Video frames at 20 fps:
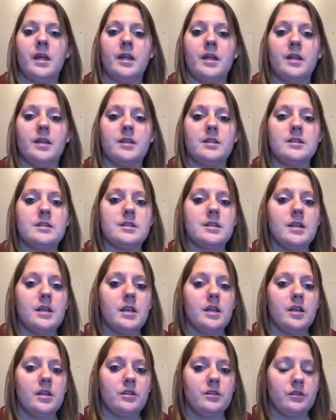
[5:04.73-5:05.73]
and
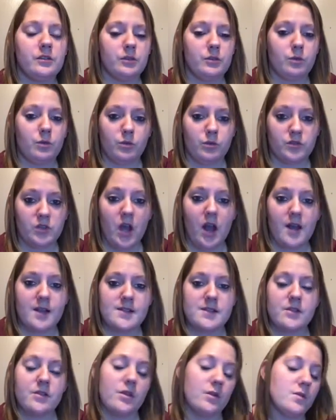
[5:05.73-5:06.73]
Google
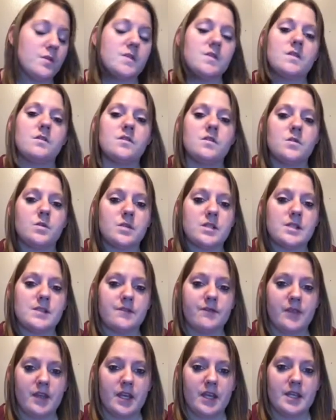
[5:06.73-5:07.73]
Docs and those sorts
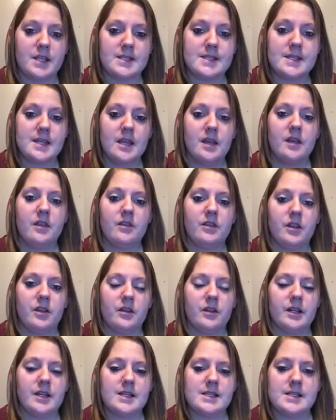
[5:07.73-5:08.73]
of things,
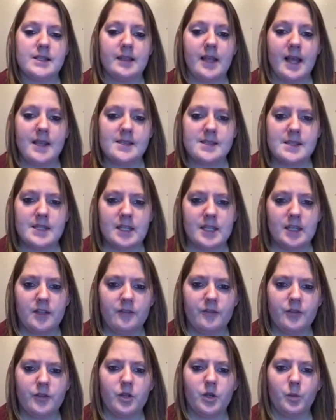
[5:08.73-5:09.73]
there is less
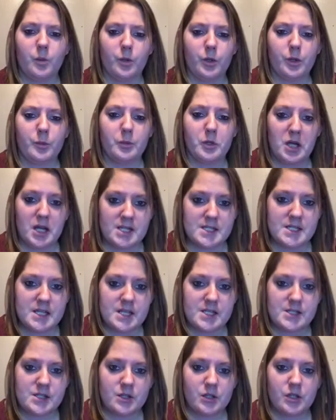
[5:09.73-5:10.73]
need for a word
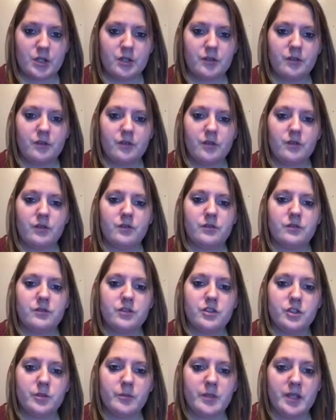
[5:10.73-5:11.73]
processor
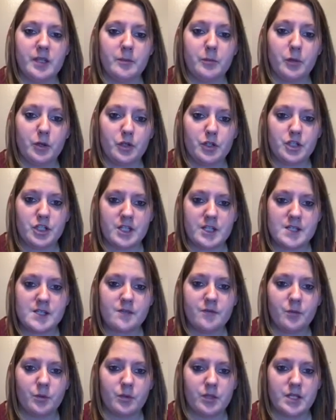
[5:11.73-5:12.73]
to be
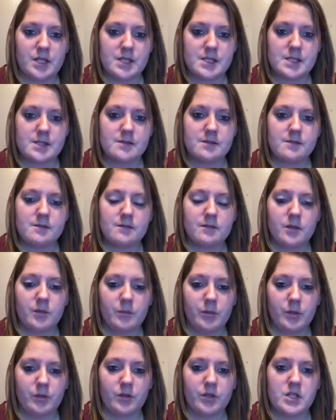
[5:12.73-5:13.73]
purchased for these
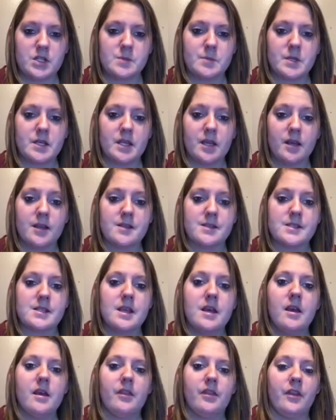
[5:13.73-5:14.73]
computers
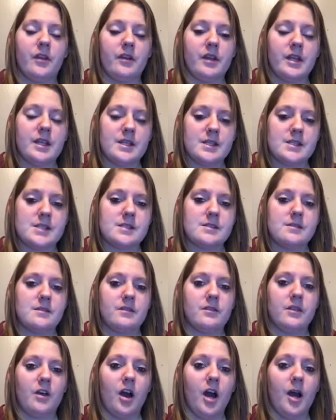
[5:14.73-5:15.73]
because there is
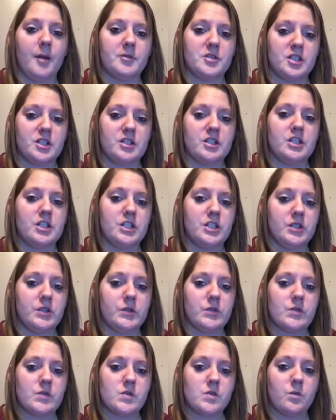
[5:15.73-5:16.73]
the option to
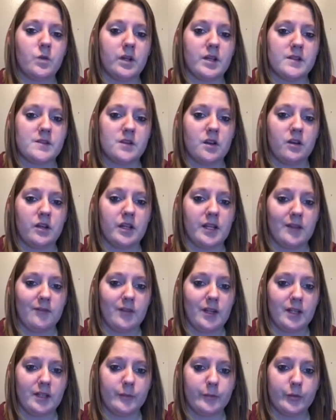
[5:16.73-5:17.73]
use what is already
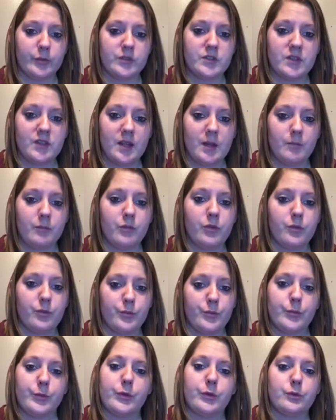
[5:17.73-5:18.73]
available to them
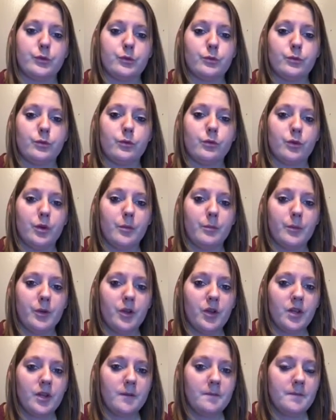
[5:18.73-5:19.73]
through their Google
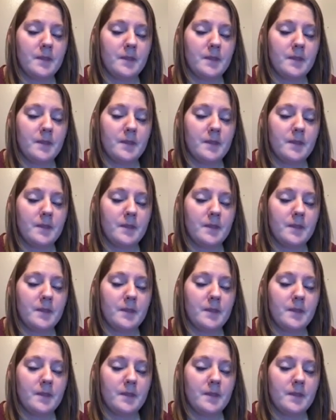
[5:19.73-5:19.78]
Chromebook.